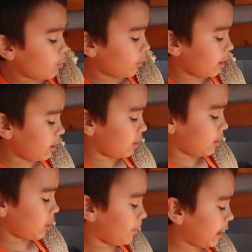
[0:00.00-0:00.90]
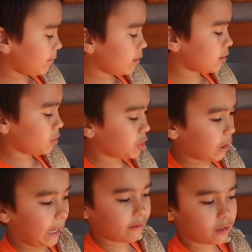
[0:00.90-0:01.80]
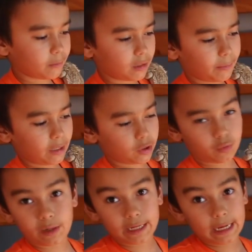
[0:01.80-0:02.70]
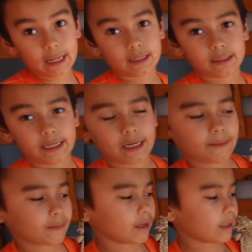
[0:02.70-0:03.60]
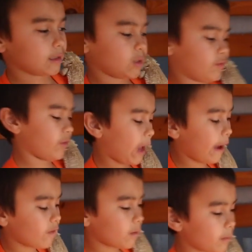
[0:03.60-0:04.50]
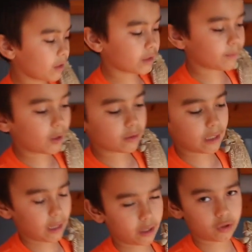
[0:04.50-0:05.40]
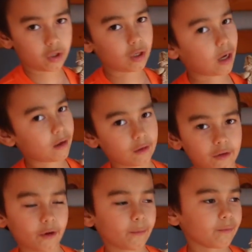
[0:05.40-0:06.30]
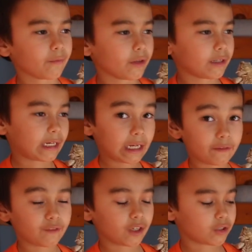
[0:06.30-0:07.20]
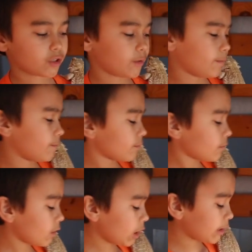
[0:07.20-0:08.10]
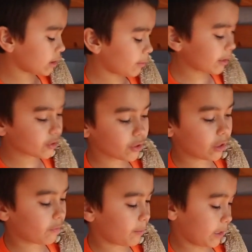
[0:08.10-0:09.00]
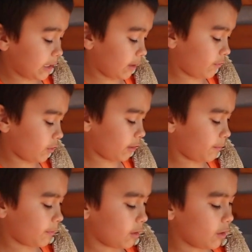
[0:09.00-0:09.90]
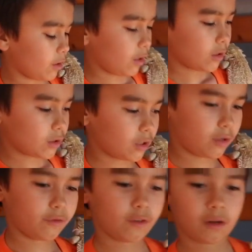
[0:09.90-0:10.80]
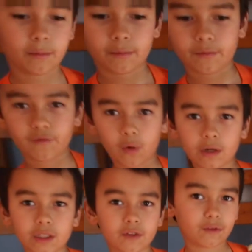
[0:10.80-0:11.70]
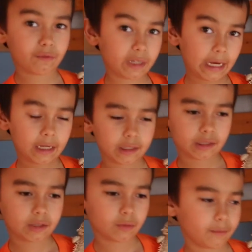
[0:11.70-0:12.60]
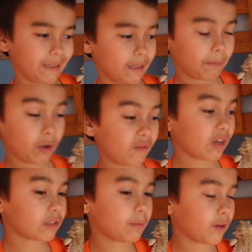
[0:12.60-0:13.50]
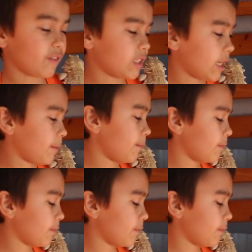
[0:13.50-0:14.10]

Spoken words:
When they're babies, you should have them in about a 20-gallon tank, because if you have them in a small tank, they're not going to grow, kind of like fish. So make sure you have a big tank for them. So from 40 to 50 gallons would be perfect tank.